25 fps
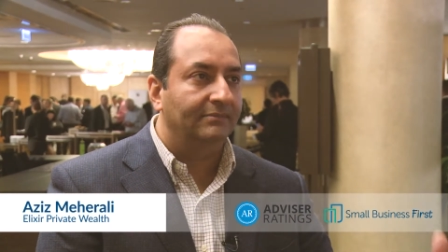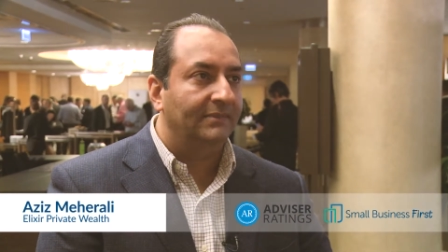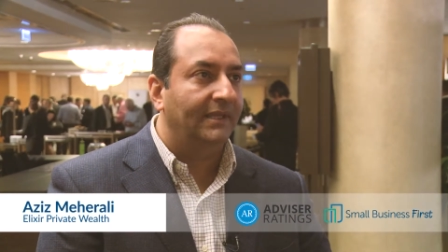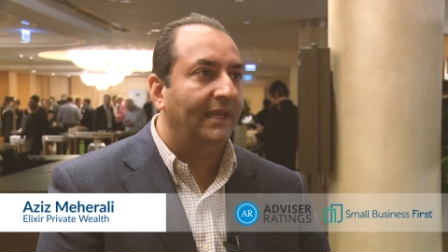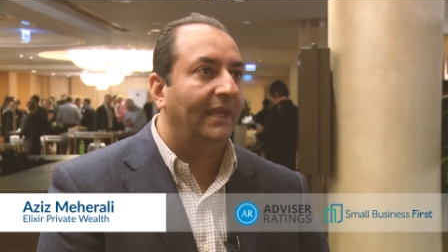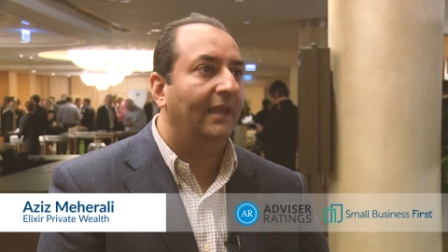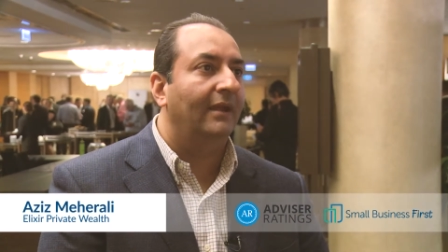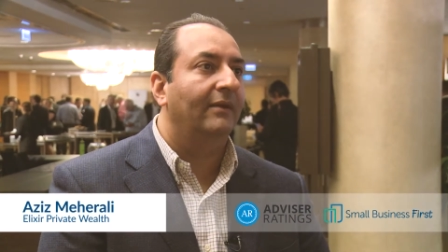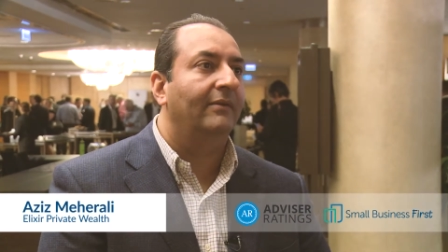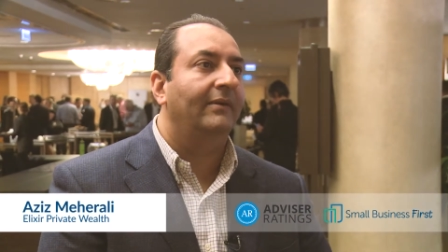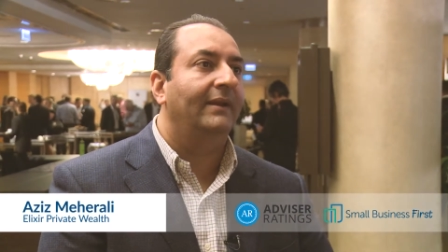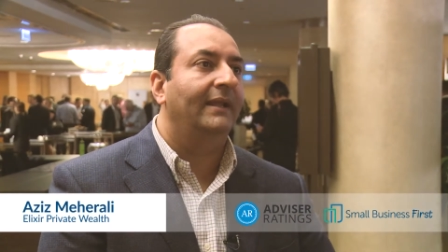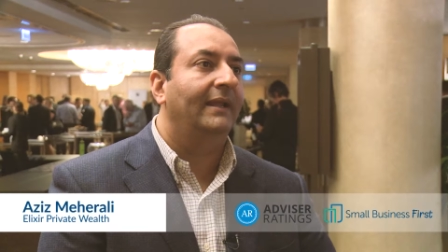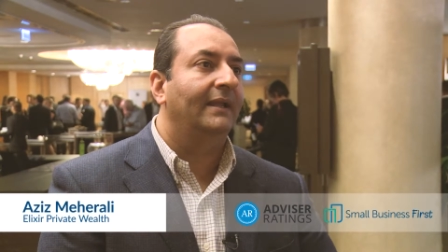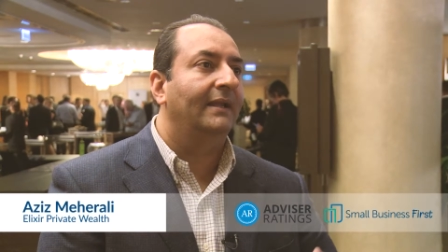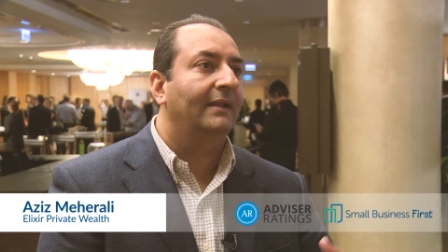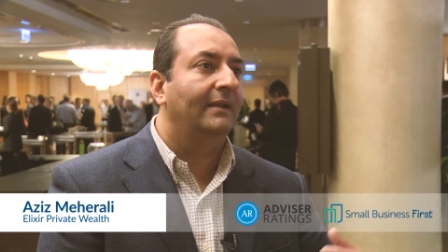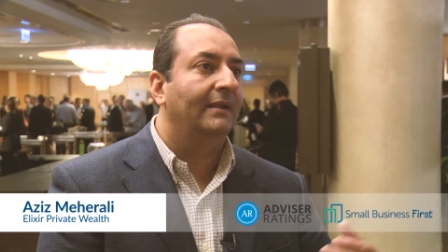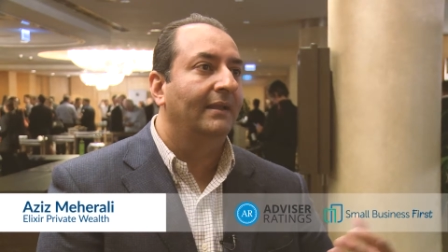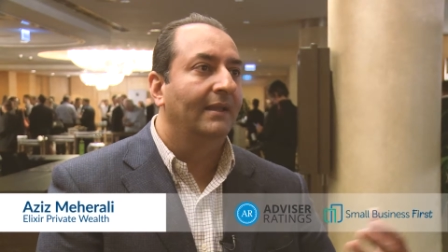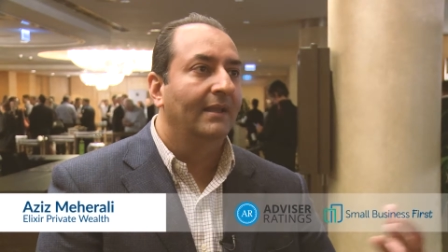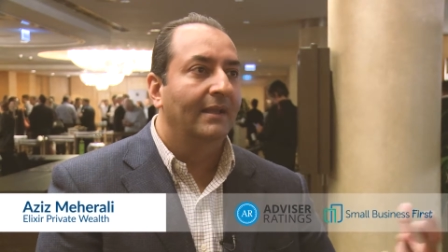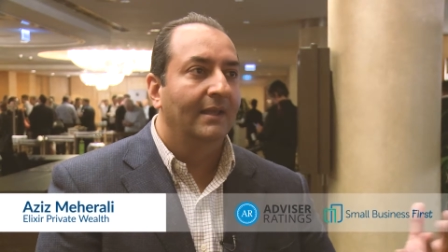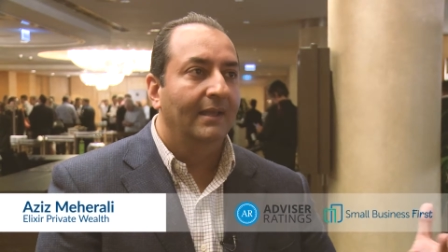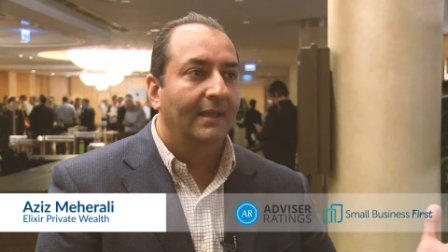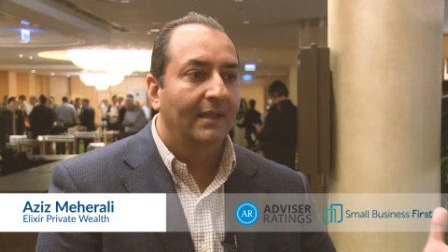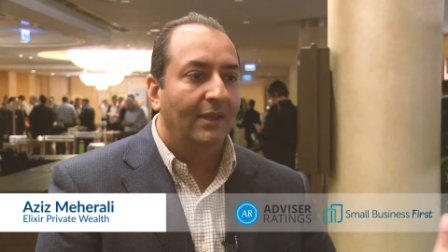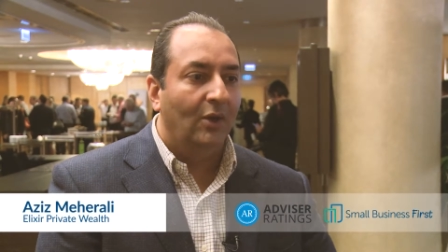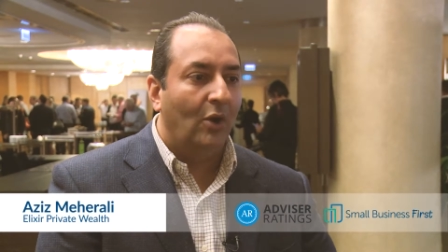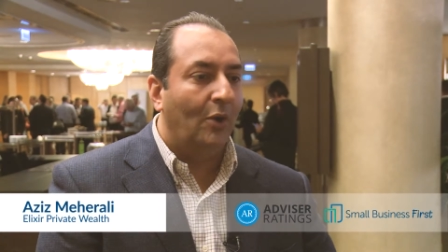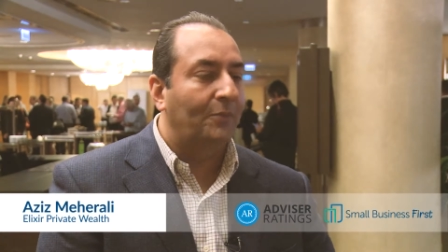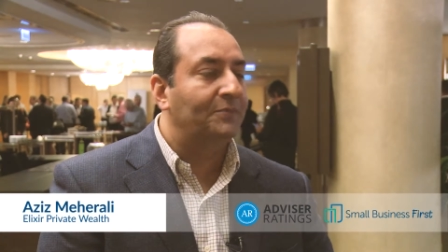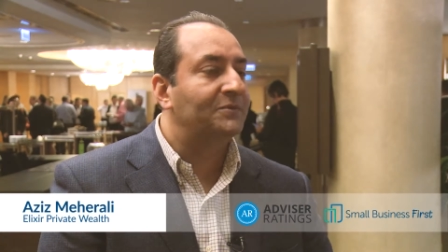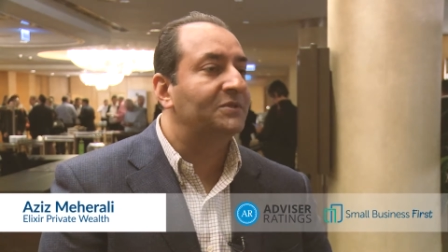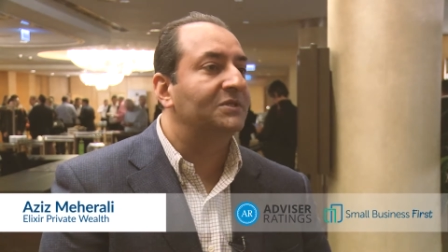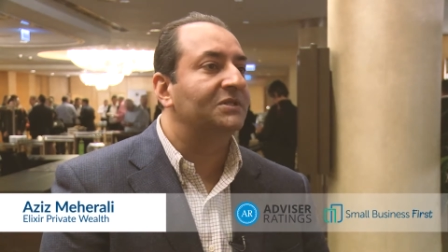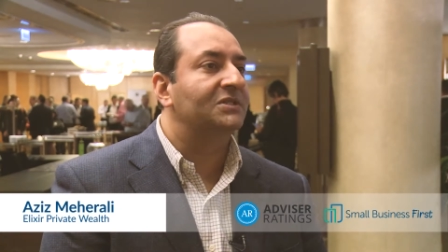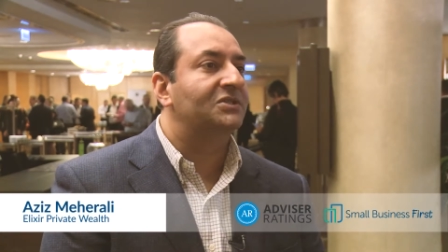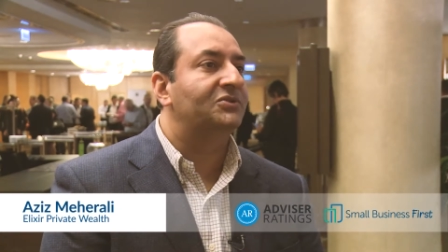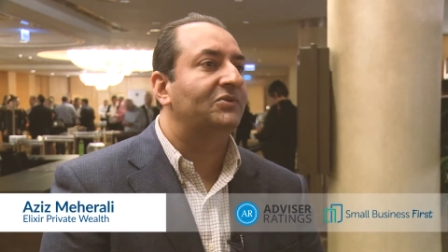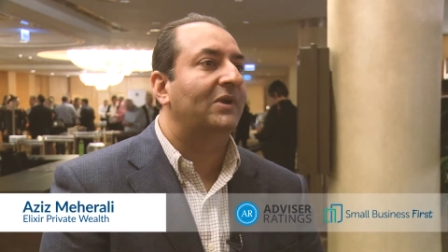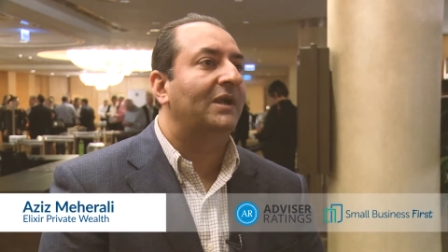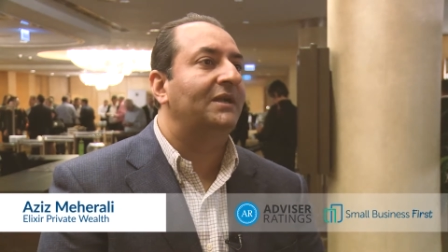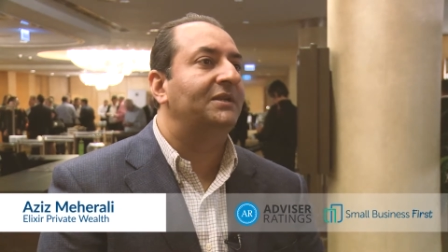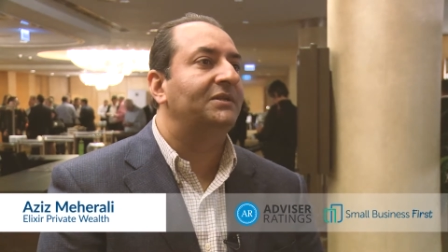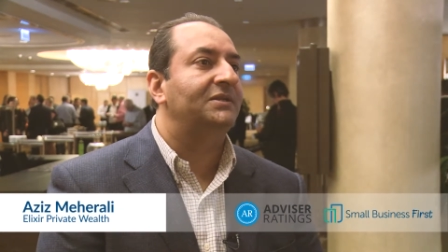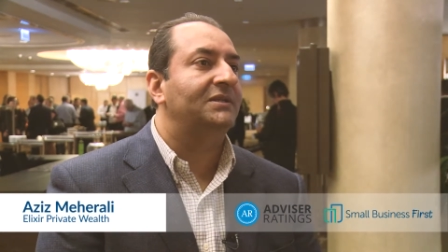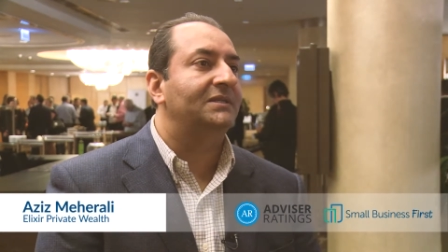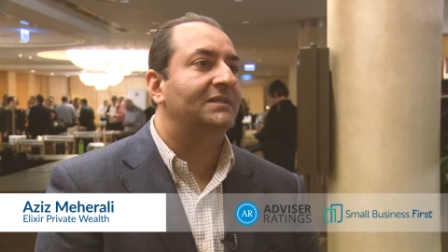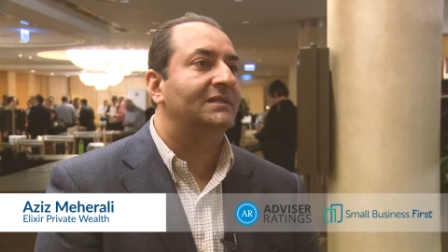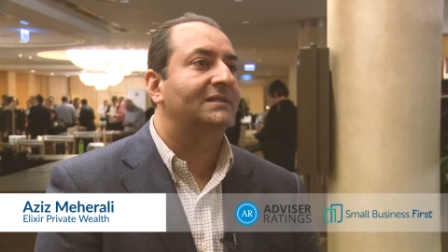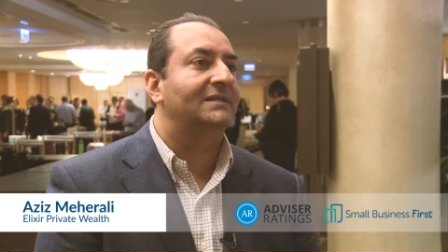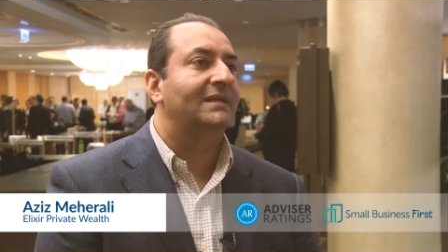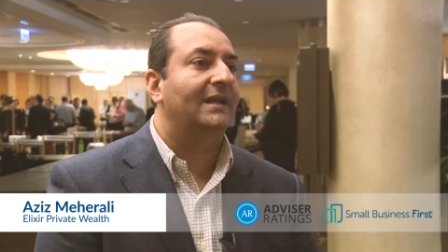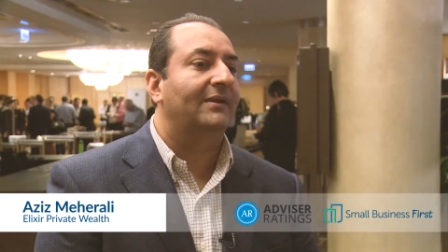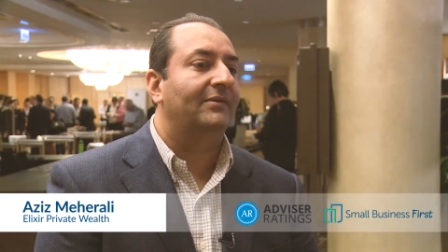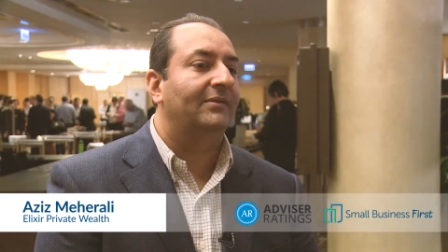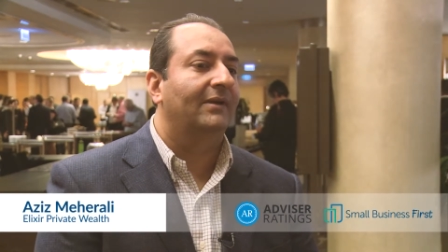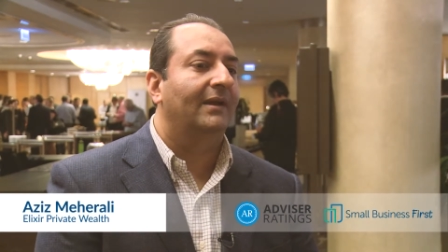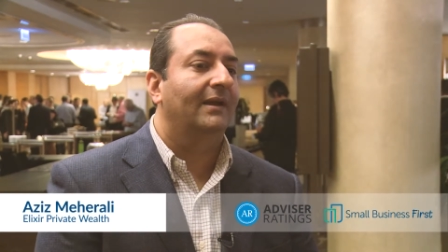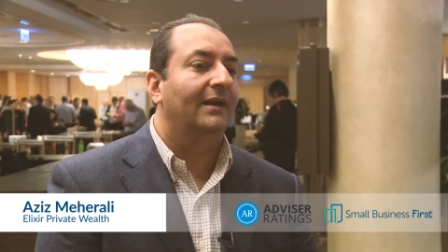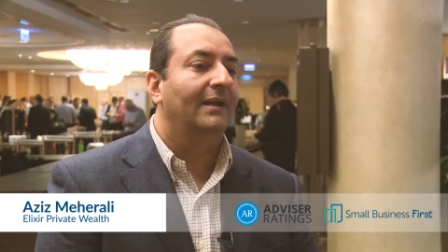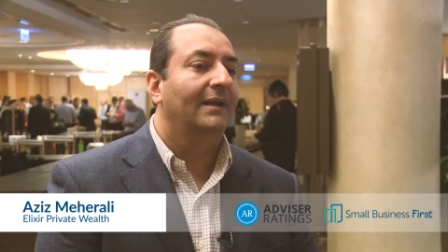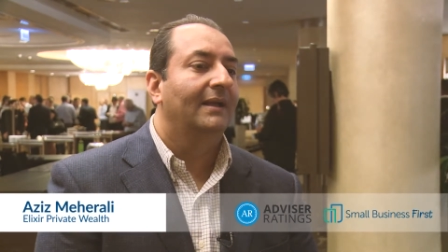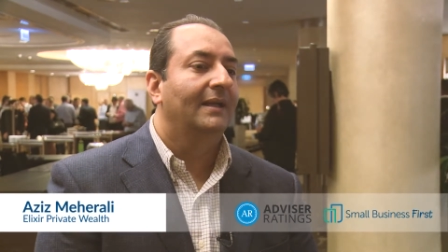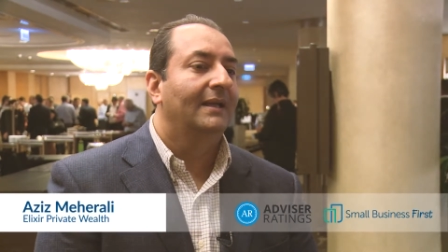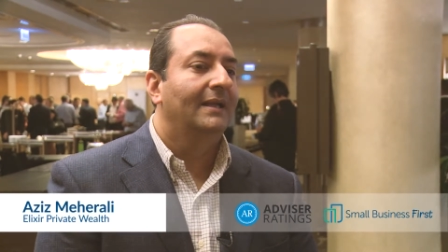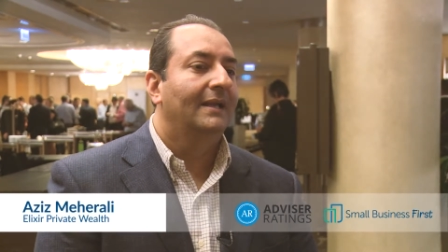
gearing, option strategies, etc.